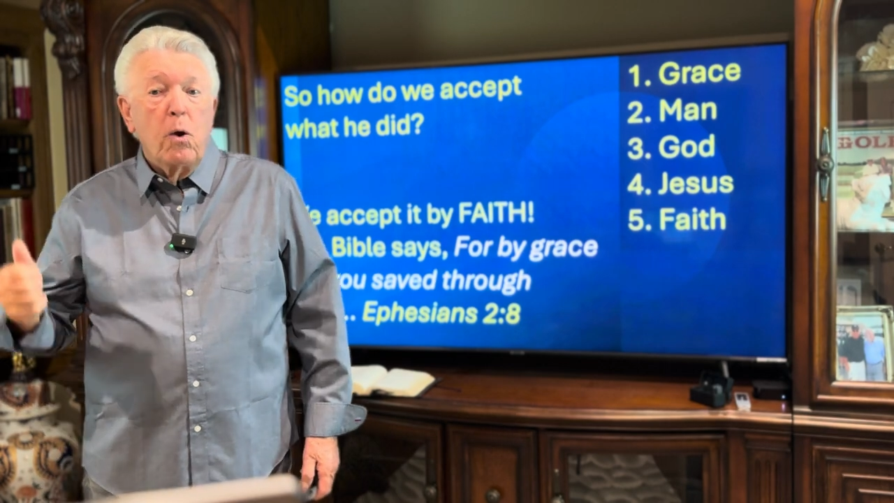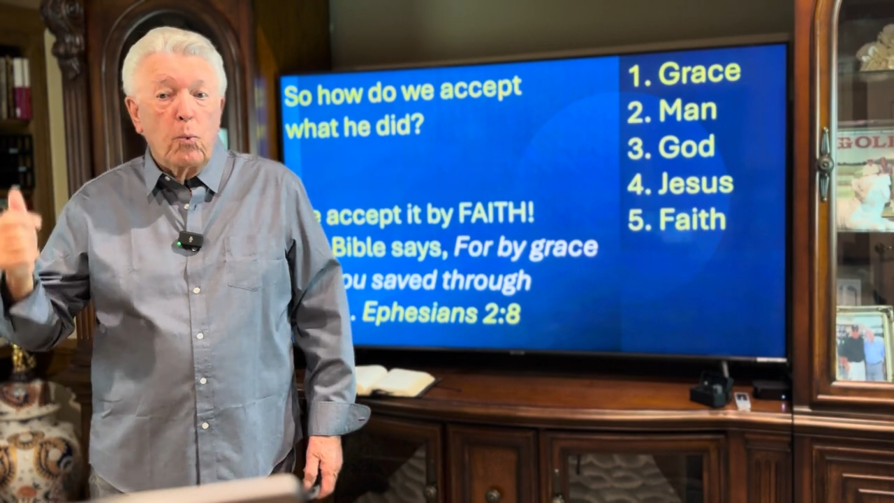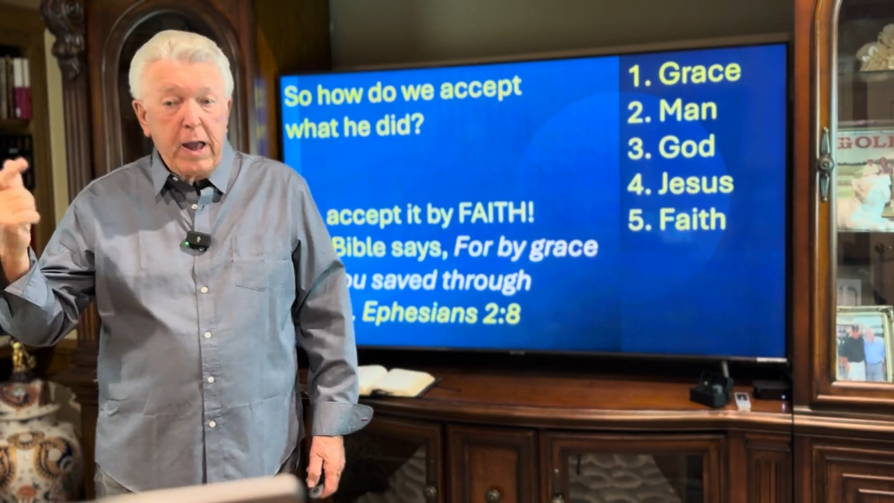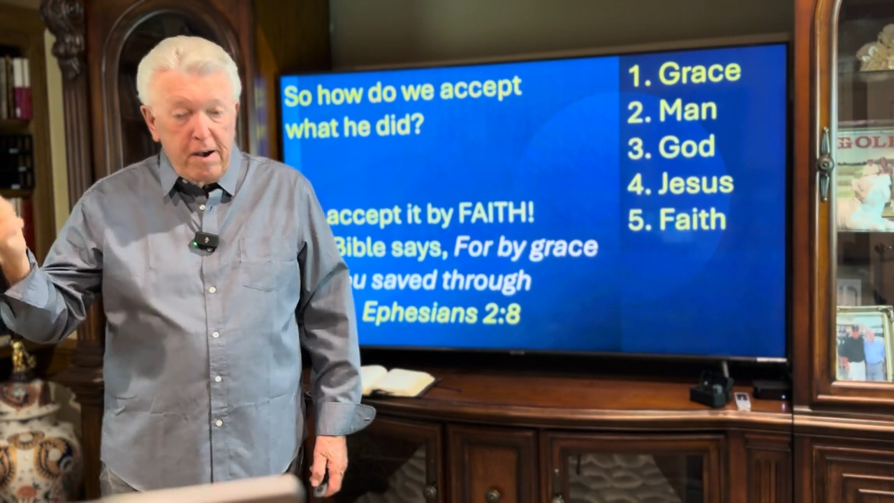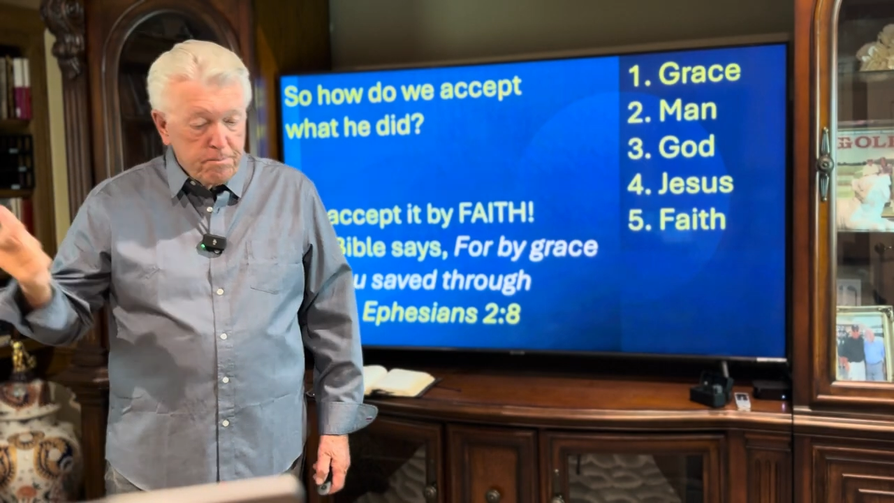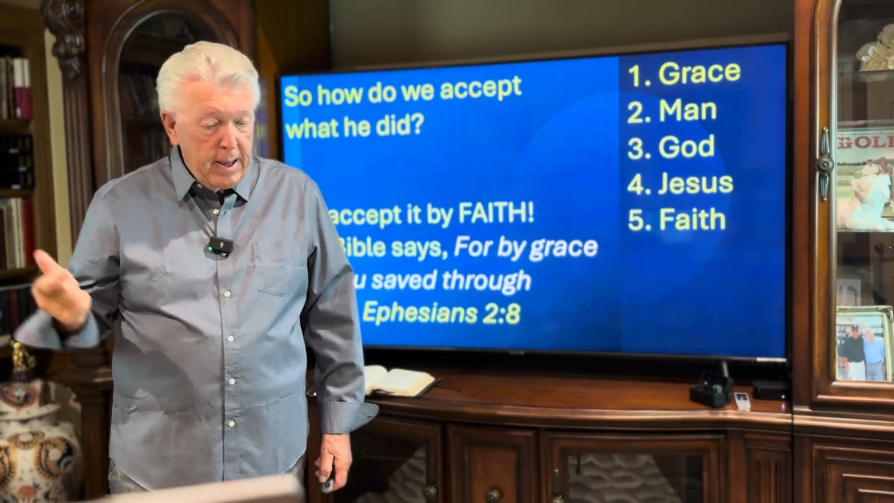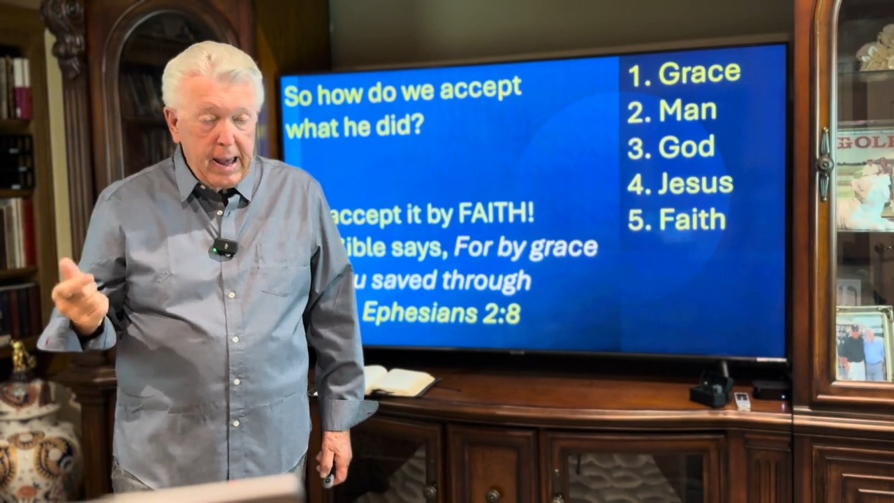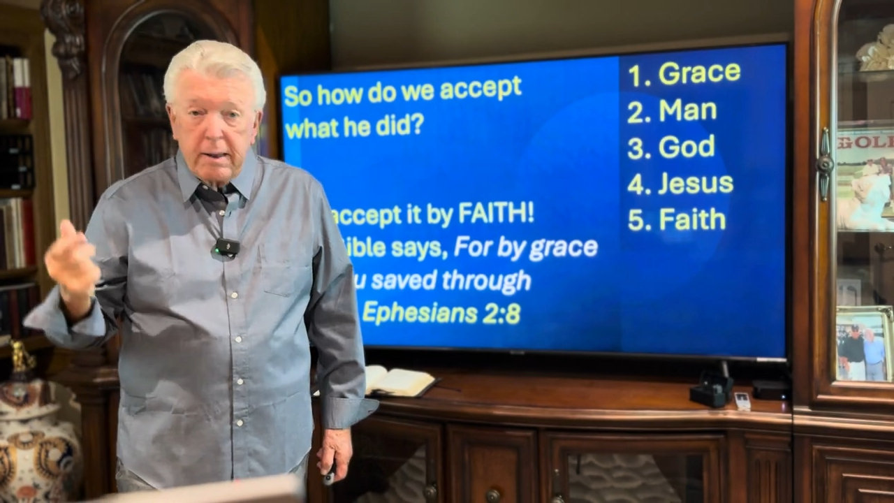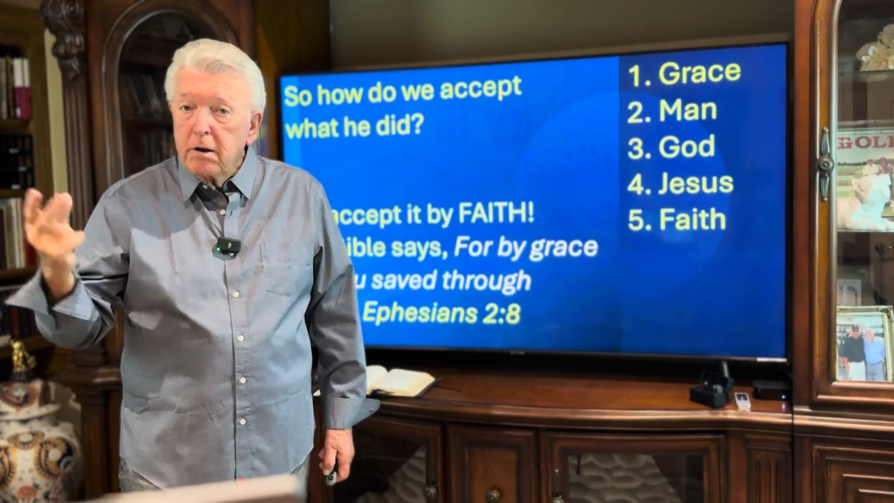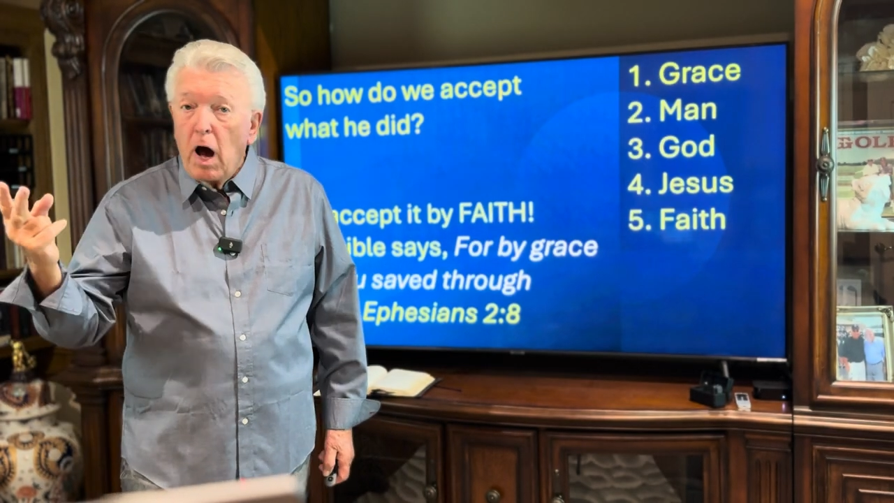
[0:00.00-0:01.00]
we have
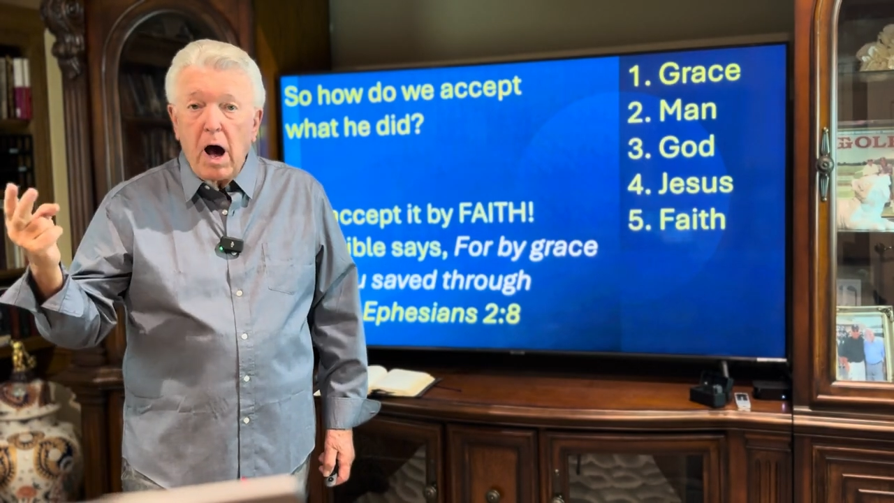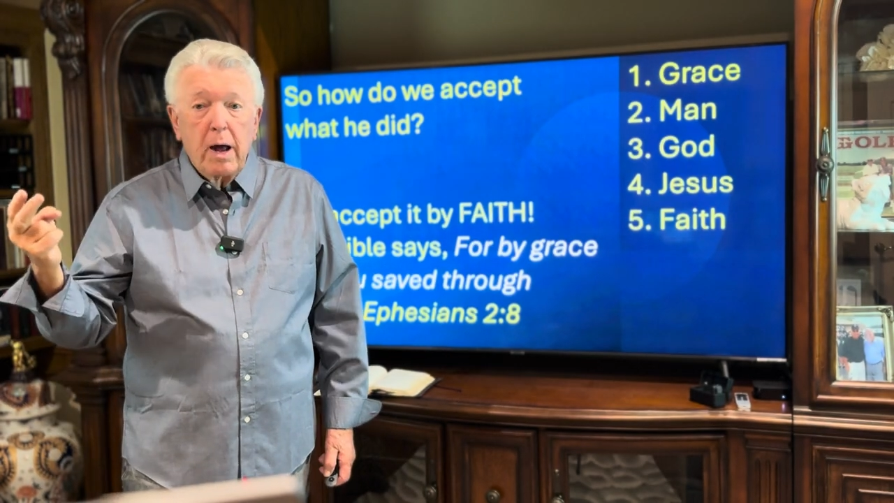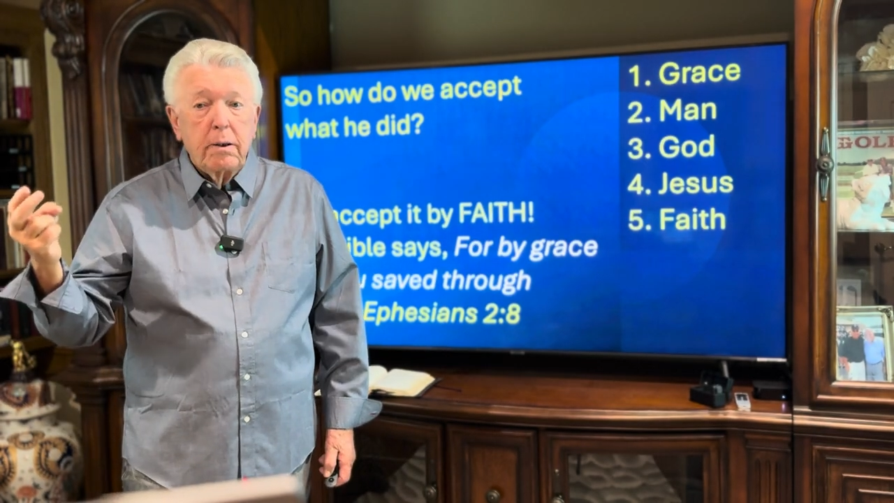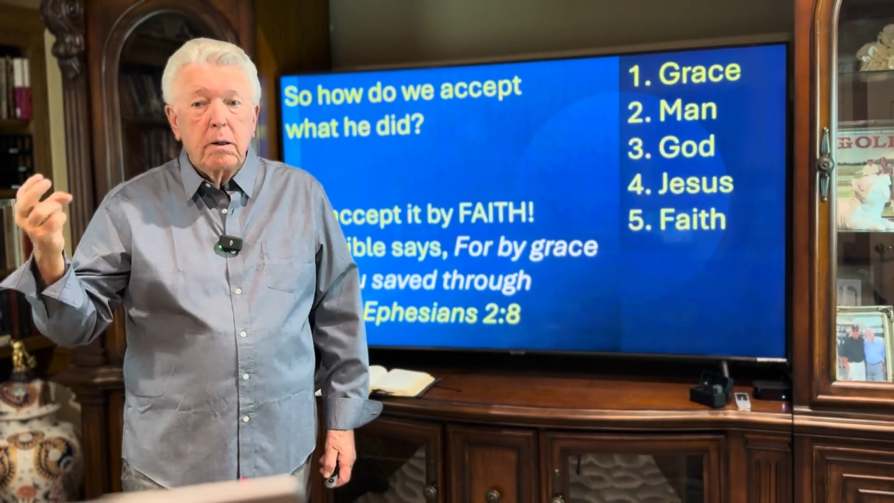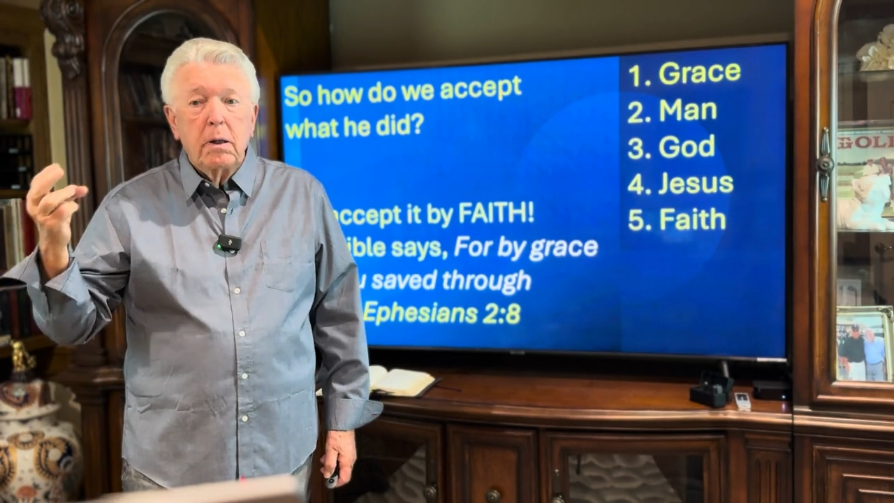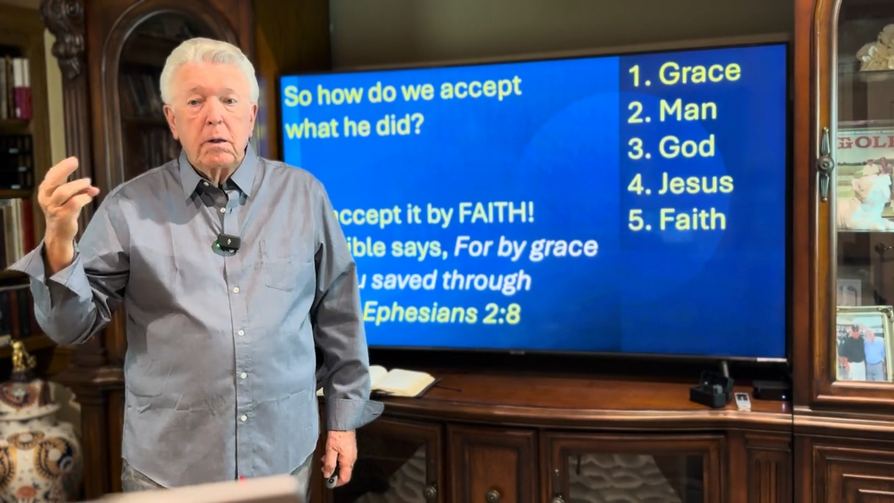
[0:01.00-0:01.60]
man, God,